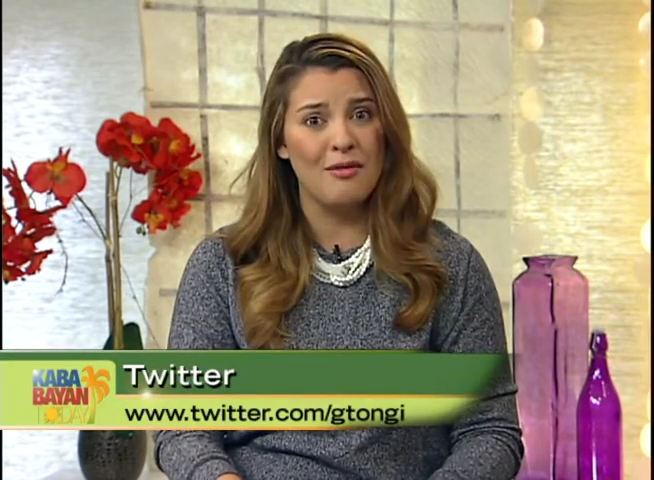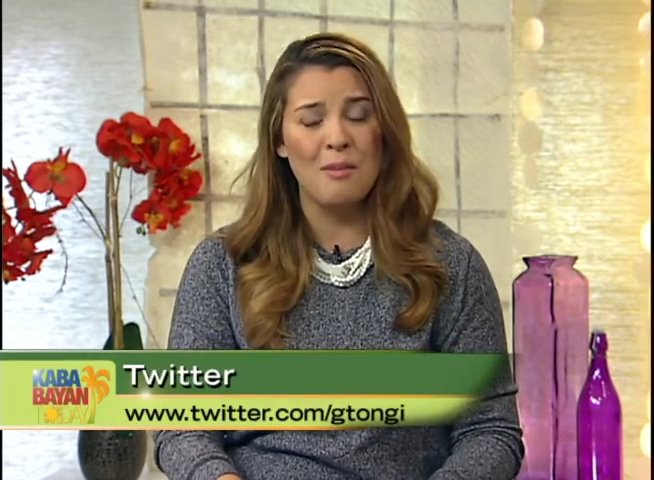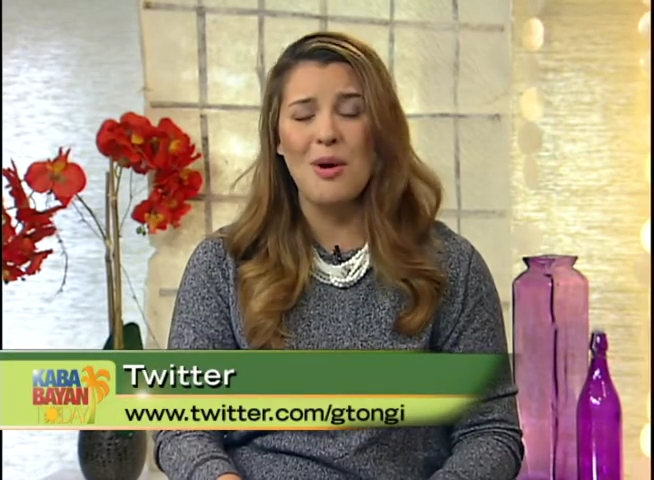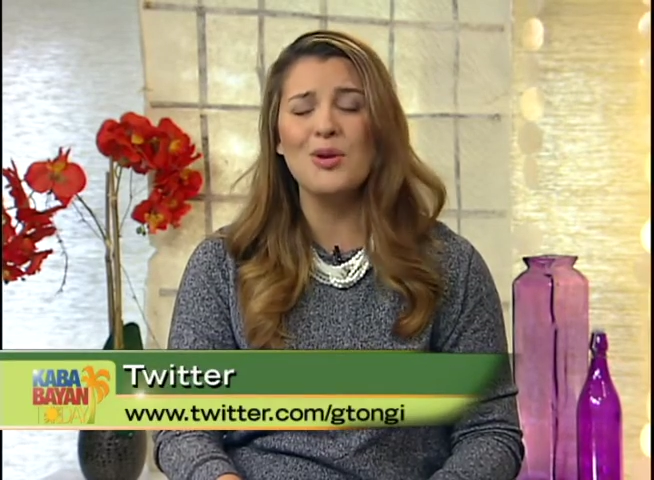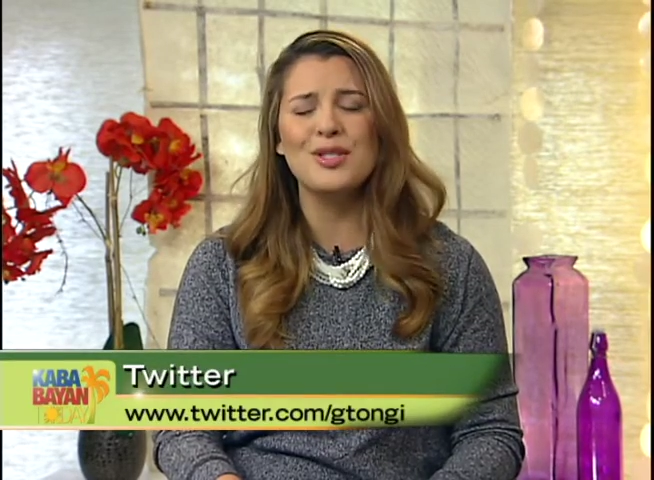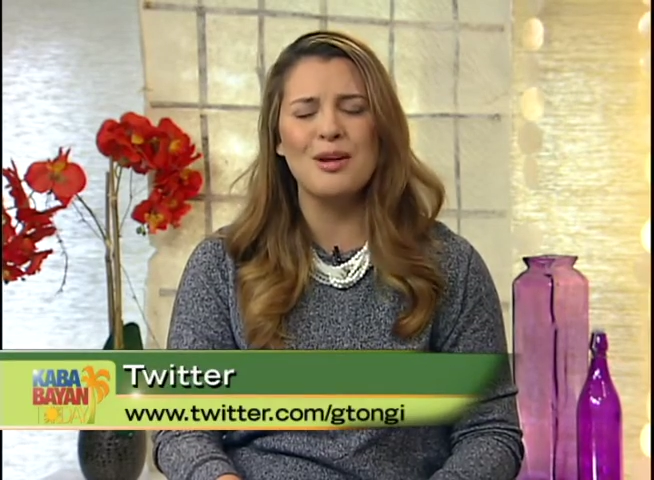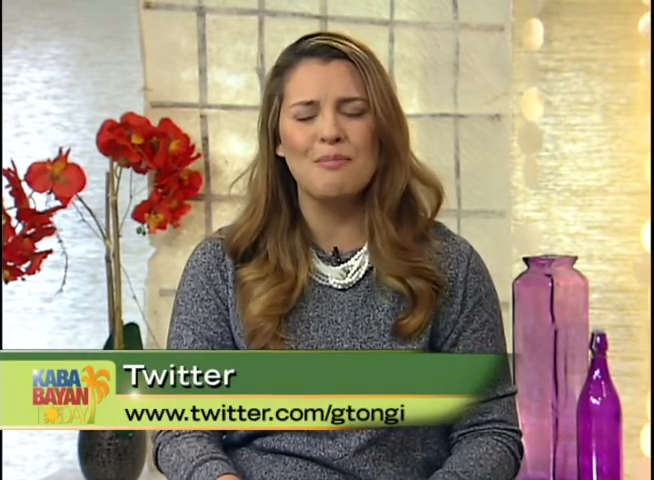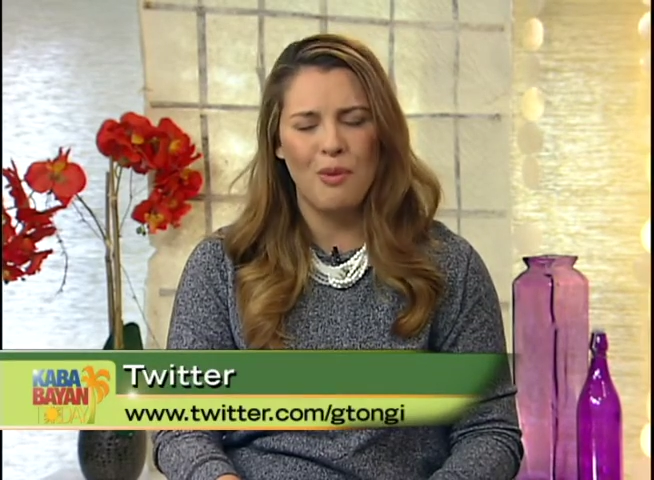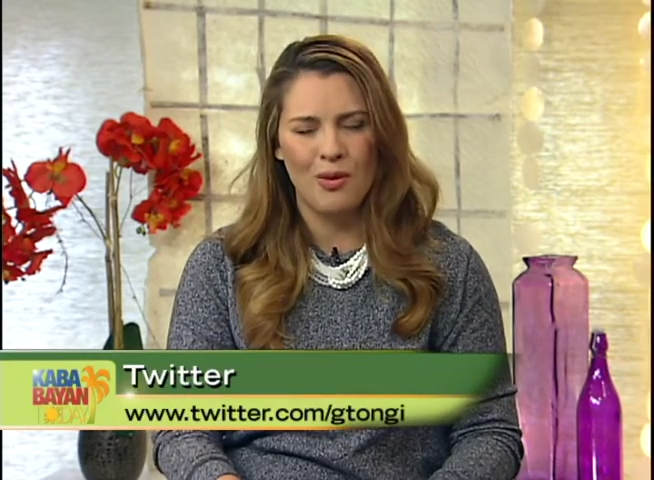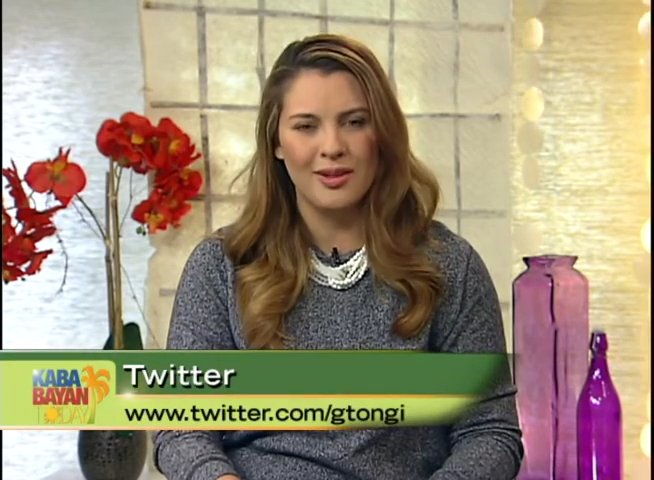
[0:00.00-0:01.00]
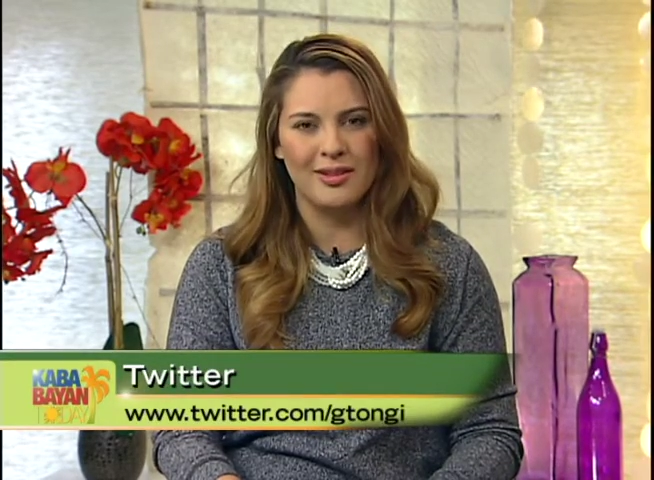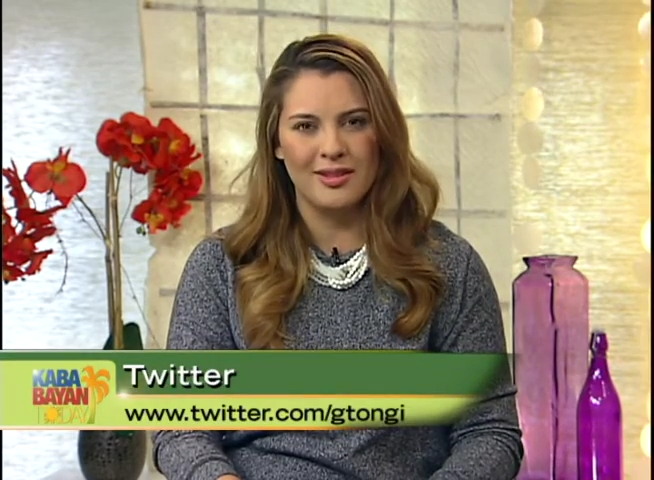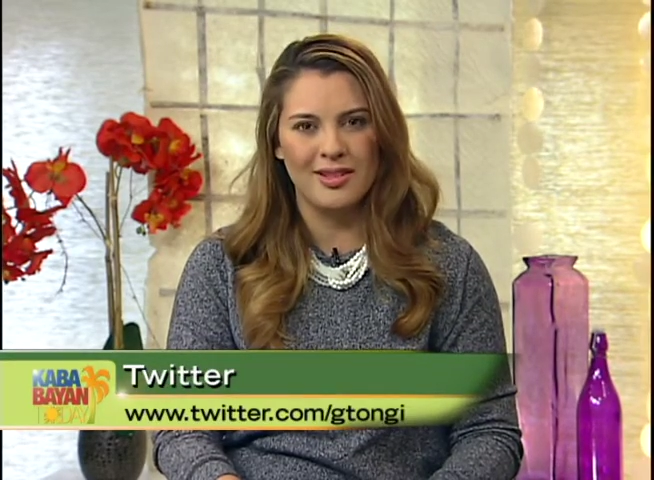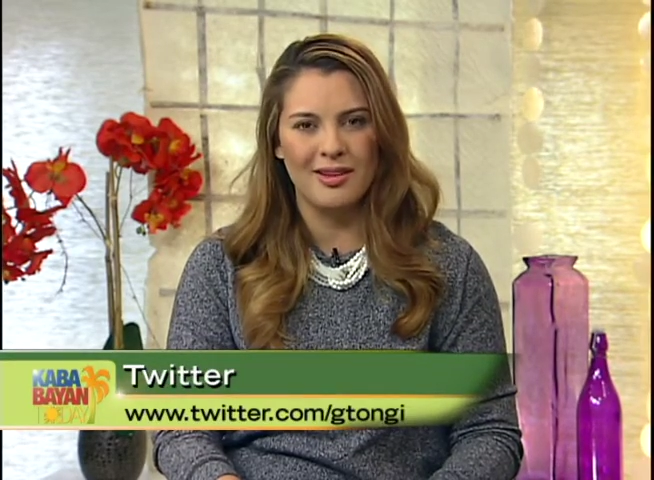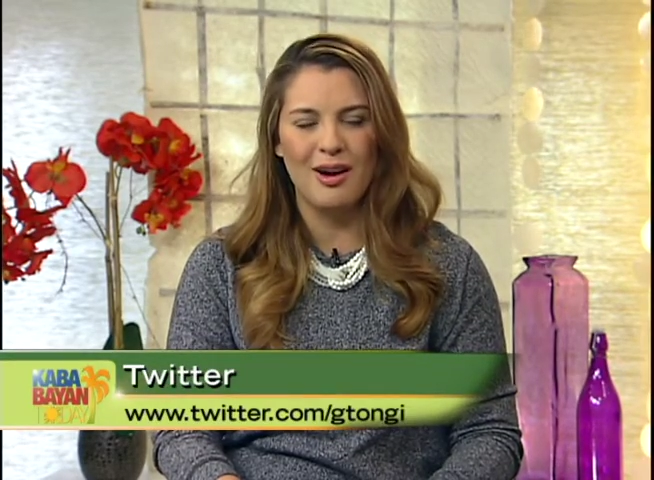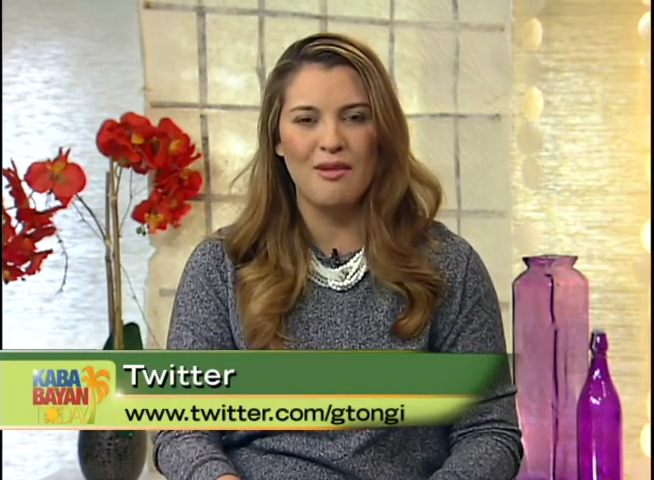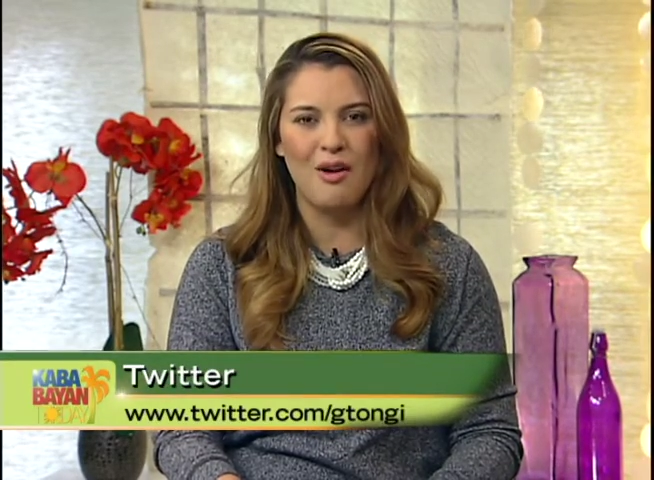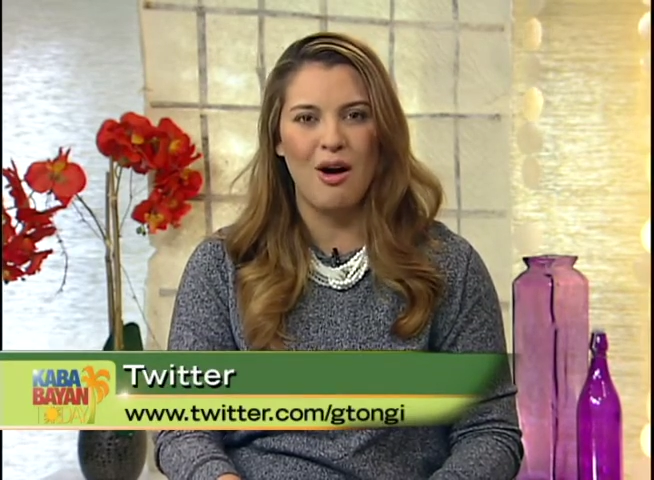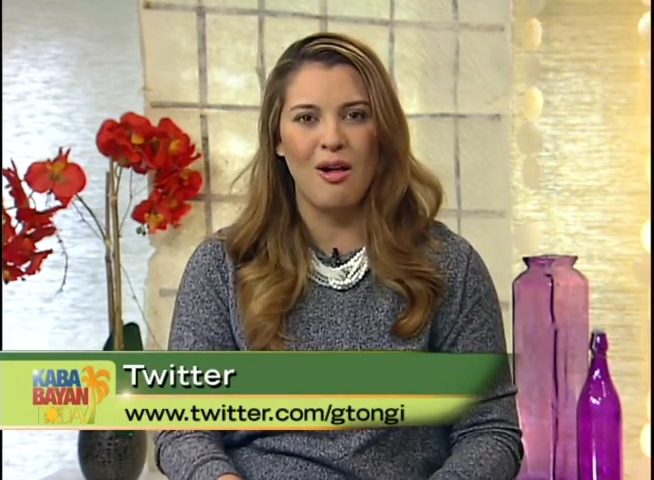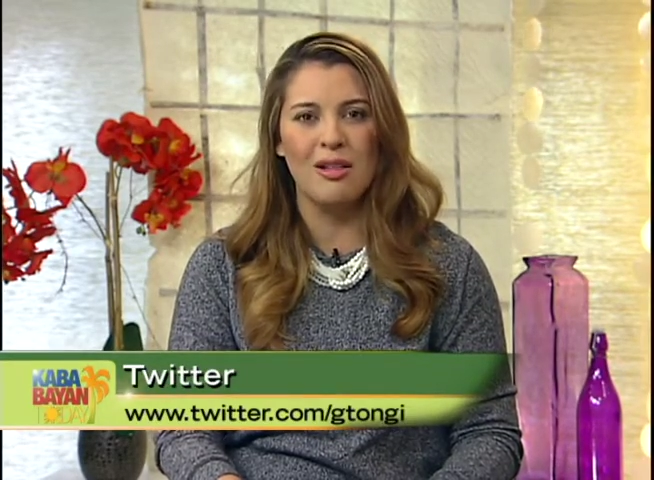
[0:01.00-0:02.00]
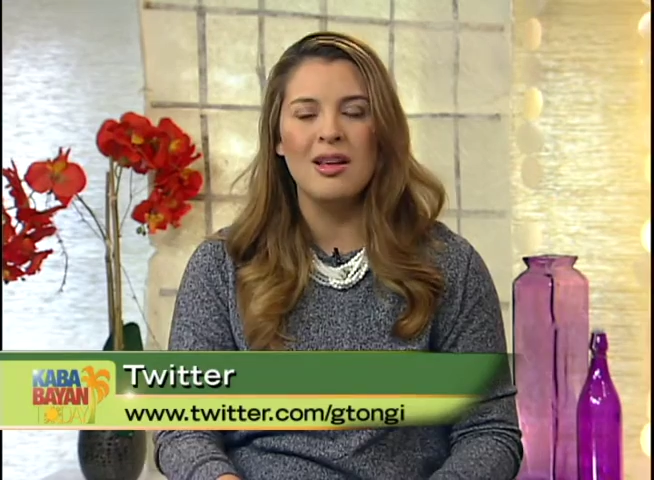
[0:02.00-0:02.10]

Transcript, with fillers: the most important of all